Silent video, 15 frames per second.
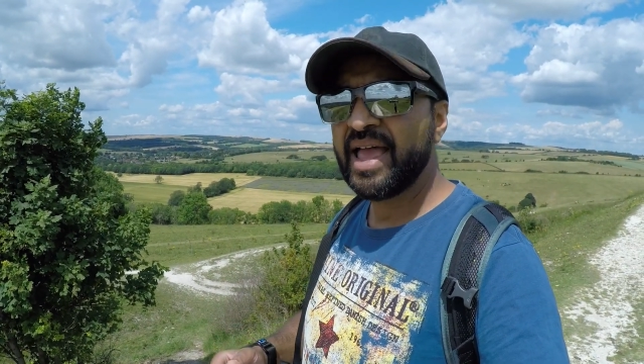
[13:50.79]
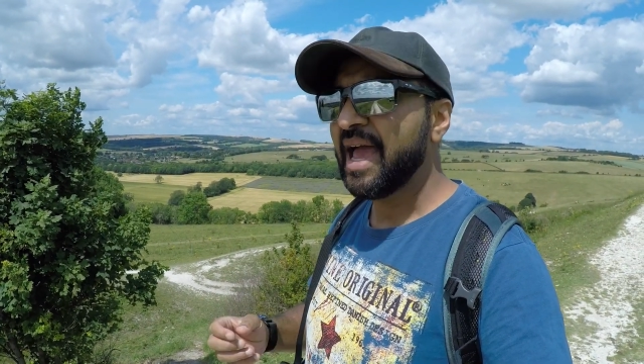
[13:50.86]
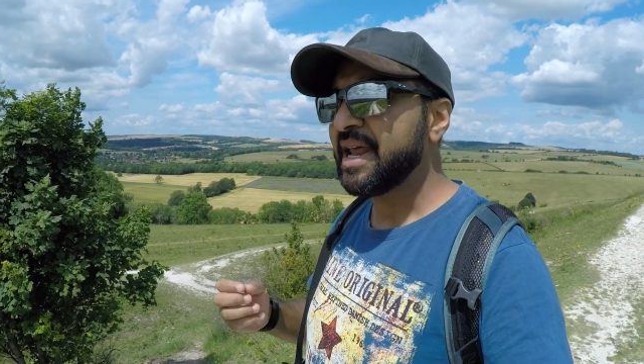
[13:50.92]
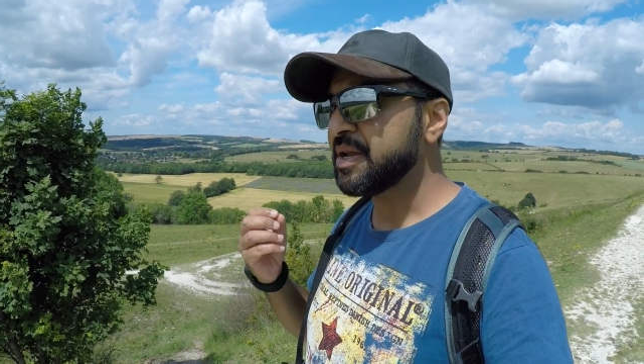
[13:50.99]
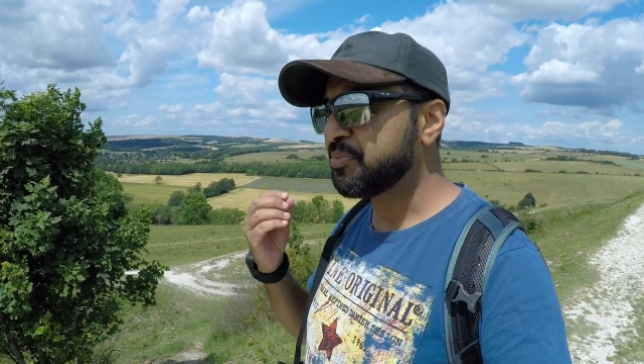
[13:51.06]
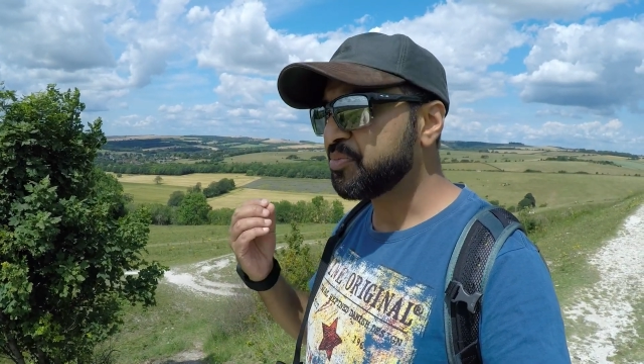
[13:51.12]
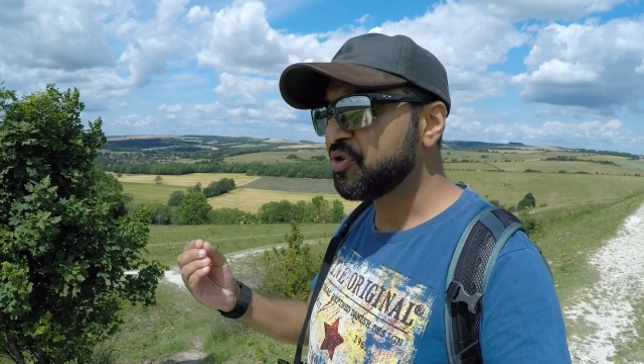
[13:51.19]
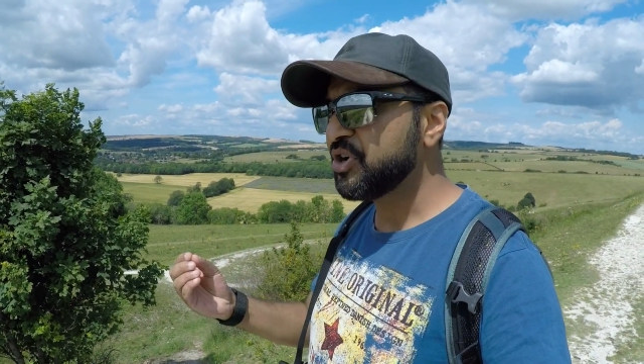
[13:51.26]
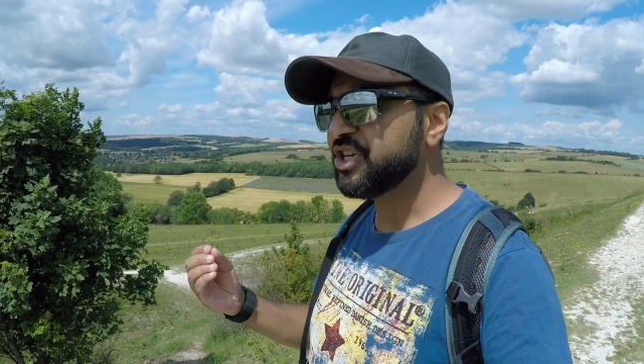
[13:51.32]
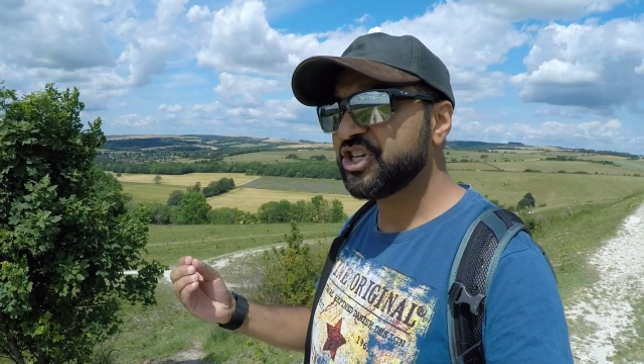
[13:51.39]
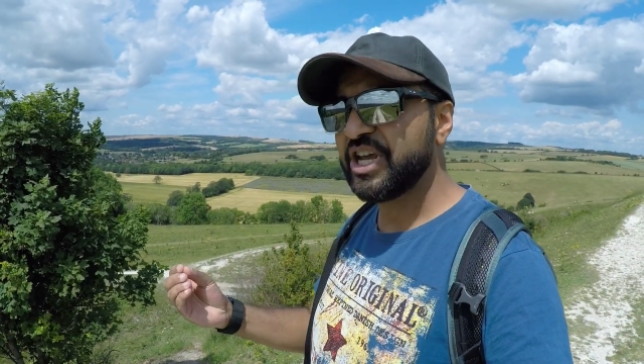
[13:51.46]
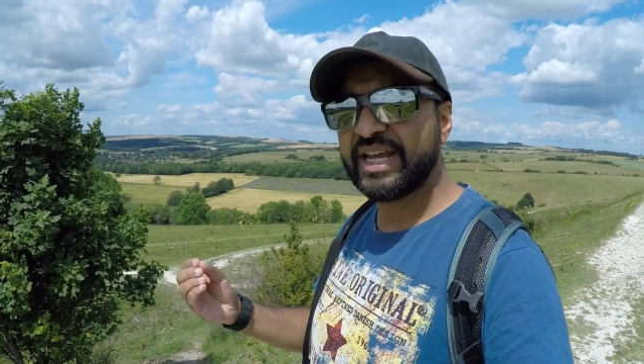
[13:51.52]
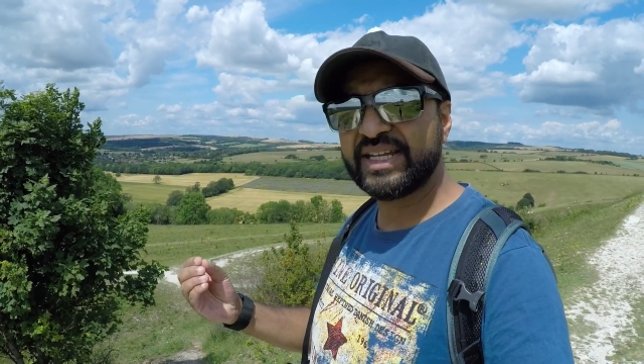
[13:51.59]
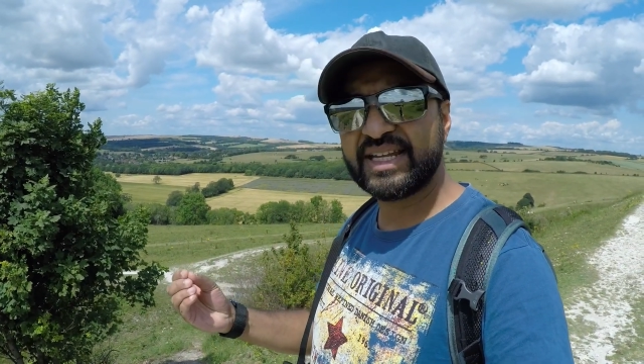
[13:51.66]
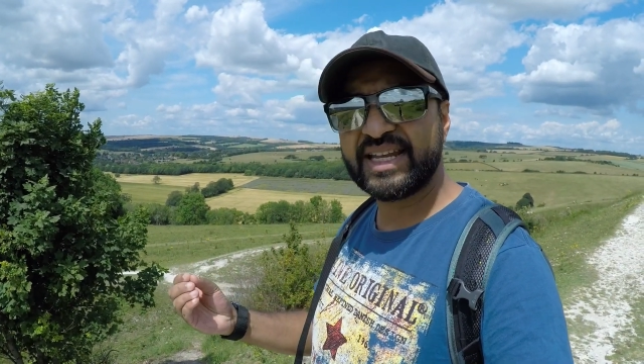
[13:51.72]
and
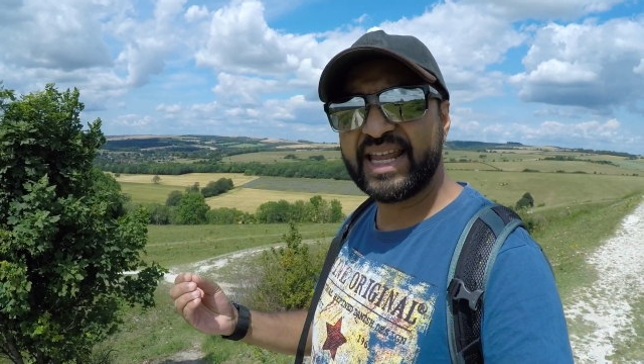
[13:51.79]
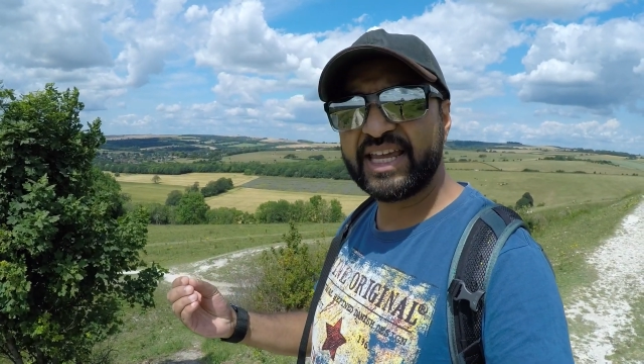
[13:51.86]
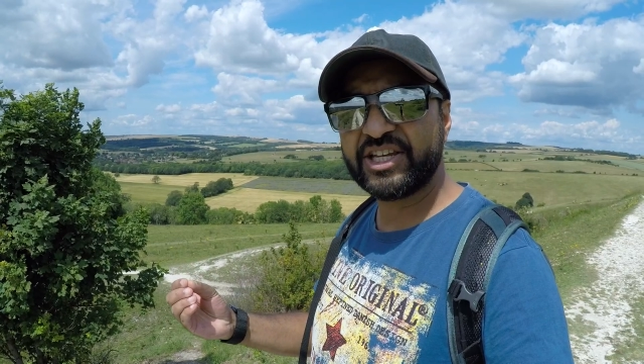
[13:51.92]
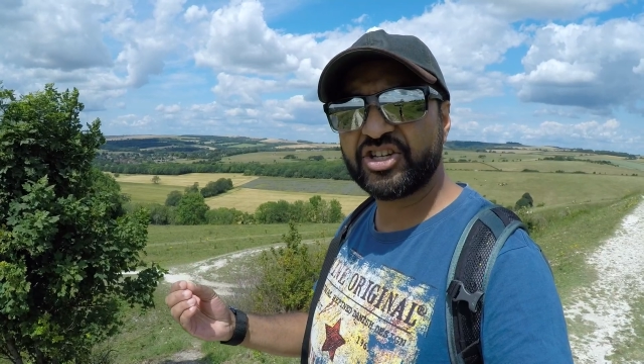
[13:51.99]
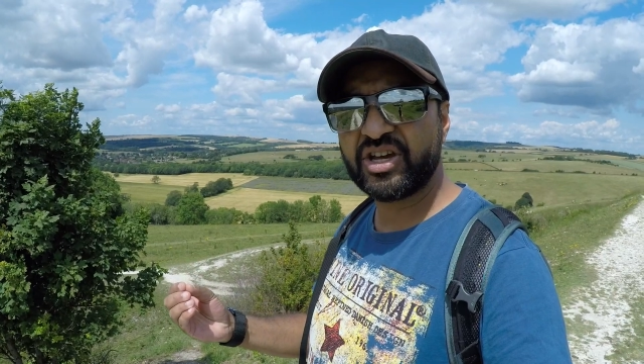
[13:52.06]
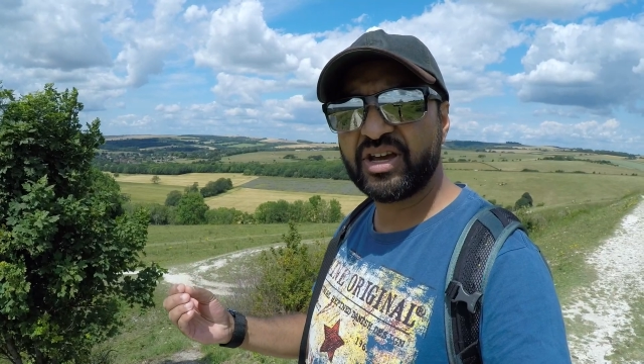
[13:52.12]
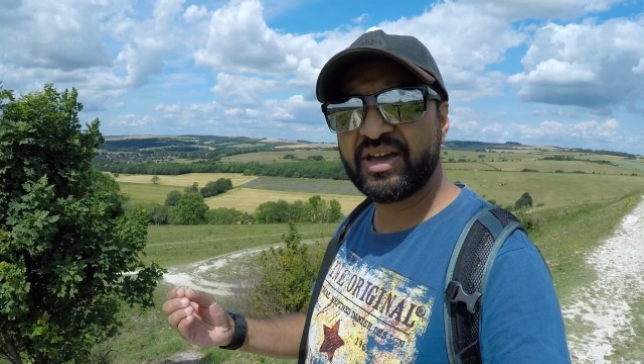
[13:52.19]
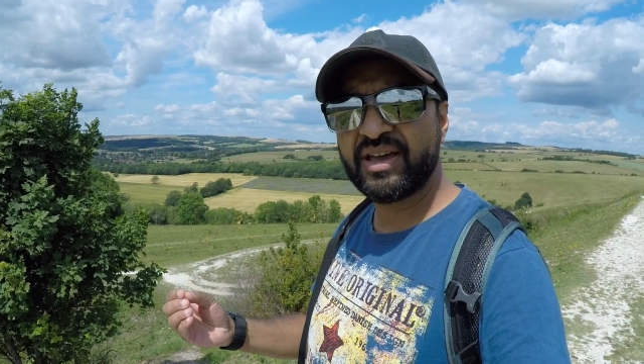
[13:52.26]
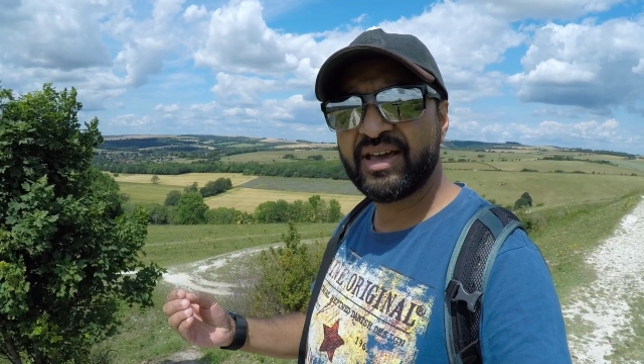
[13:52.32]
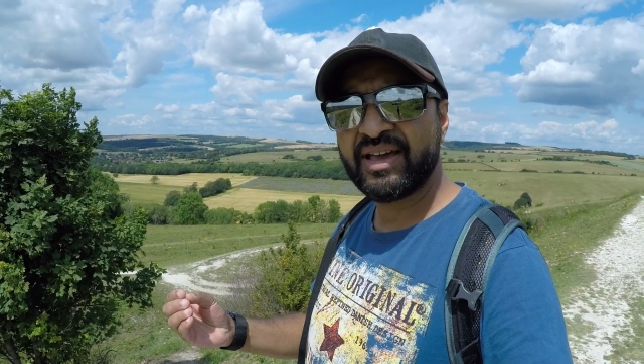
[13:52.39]
appreciating nature.